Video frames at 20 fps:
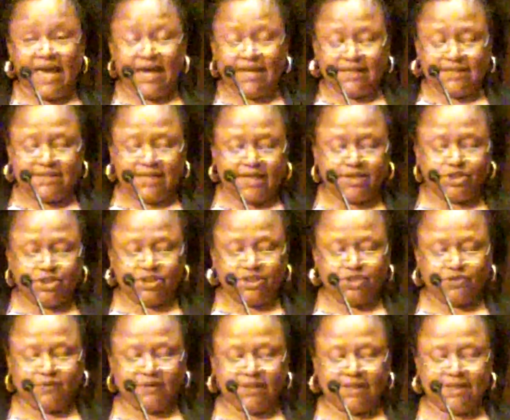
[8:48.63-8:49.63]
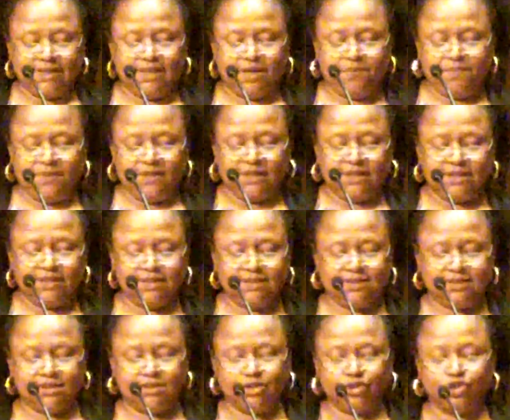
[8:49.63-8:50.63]
And attention is really the ability
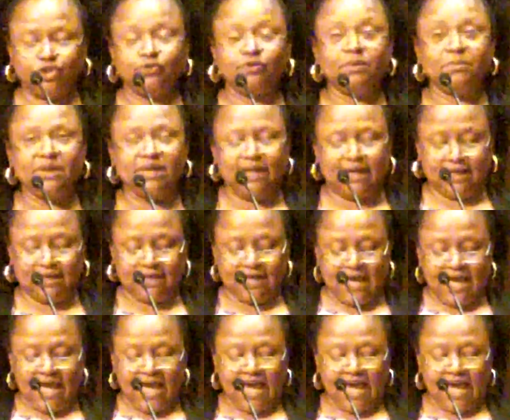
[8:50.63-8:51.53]
to discriminate